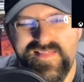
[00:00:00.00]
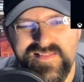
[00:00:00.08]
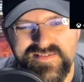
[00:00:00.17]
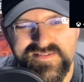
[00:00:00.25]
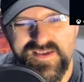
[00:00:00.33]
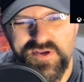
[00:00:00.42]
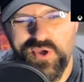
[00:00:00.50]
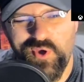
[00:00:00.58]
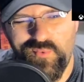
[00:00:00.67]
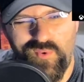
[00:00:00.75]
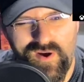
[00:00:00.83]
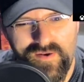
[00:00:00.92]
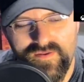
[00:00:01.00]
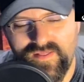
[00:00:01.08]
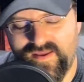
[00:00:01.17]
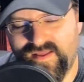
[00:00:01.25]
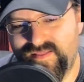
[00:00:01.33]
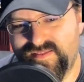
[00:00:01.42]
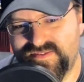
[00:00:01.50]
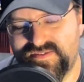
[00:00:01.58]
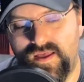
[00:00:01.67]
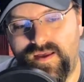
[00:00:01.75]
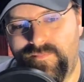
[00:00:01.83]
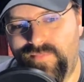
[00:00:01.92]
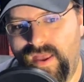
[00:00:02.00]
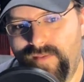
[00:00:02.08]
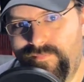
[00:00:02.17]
This is a good one. Like, this is a